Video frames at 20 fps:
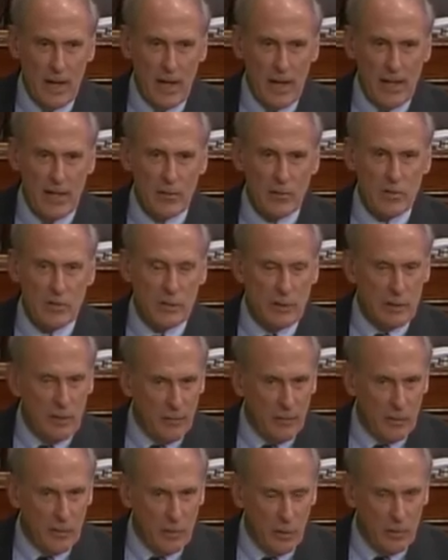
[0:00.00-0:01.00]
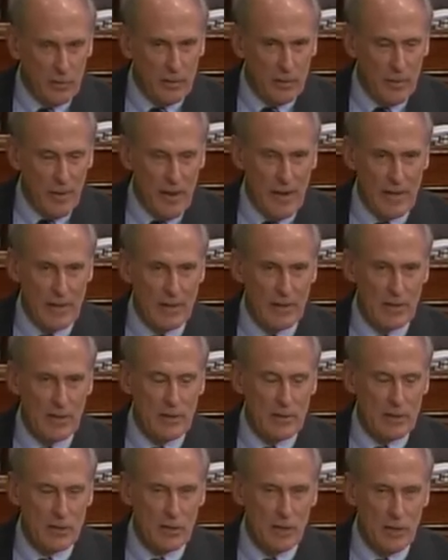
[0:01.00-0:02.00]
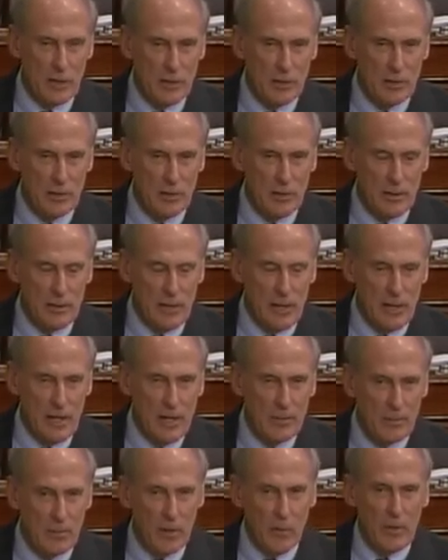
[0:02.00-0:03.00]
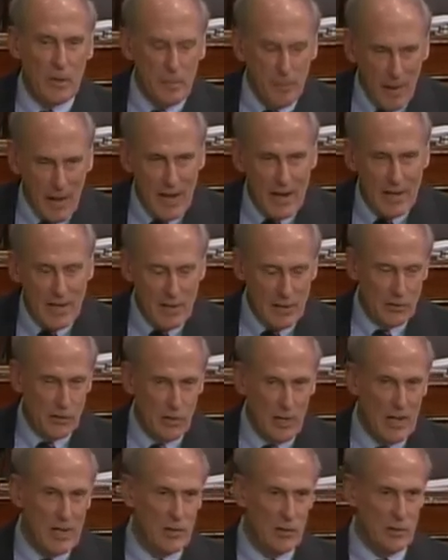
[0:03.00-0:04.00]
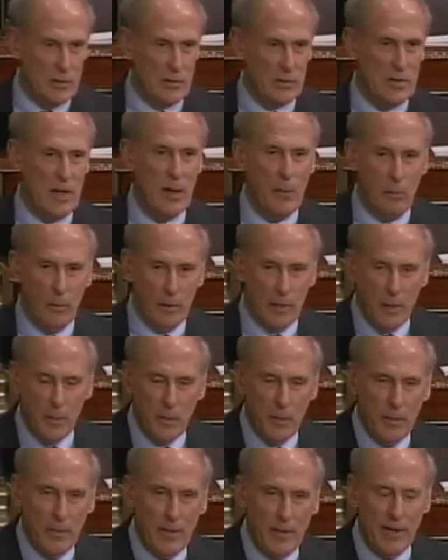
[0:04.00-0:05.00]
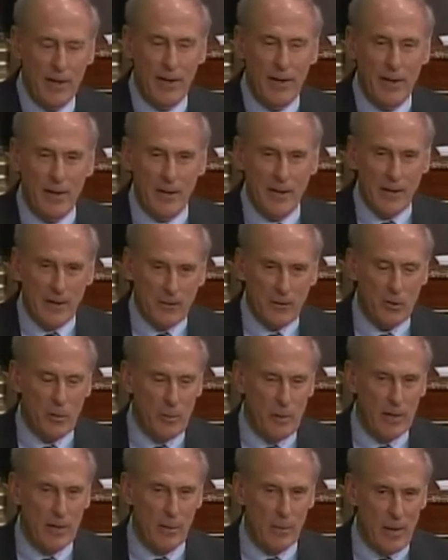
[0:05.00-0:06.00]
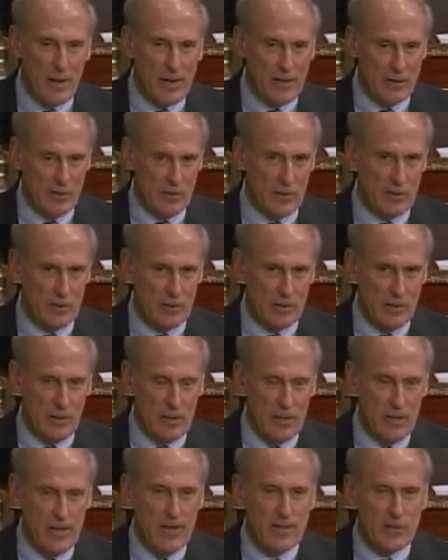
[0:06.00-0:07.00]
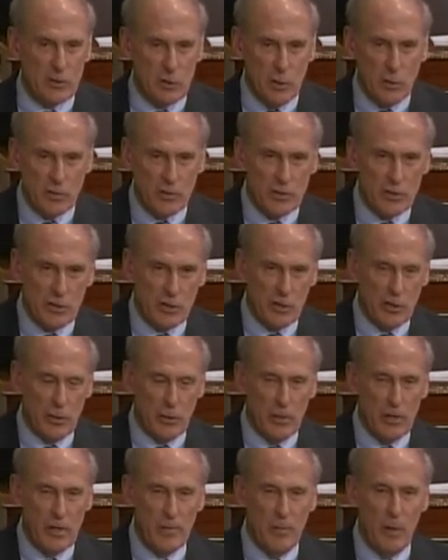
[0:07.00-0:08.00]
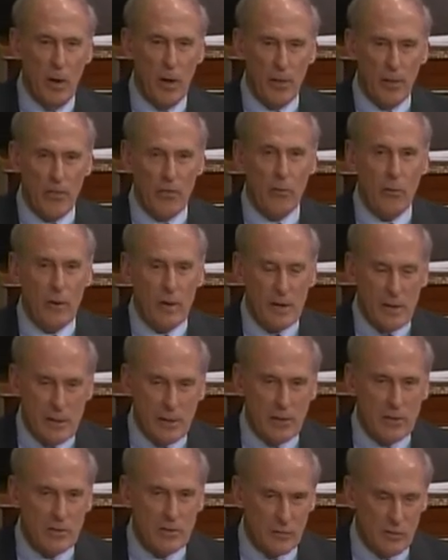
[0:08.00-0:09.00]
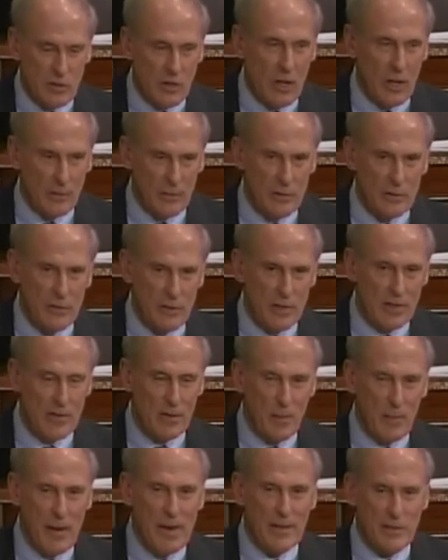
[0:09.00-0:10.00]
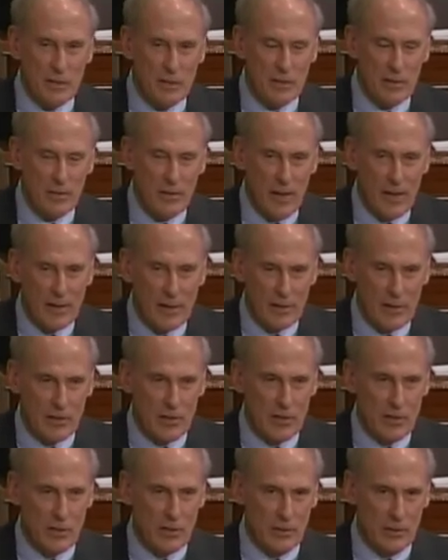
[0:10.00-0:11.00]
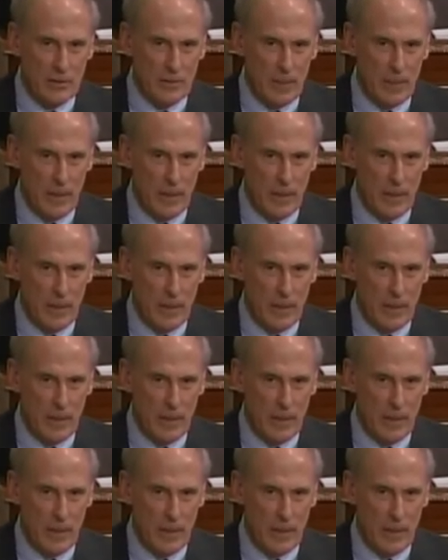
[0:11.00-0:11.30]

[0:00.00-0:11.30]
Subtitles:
And it was a difficult debate and discussion, but we made changes that were implemented on an incremental basis. Social Security bought 30 years of solvency on the basis of that decision.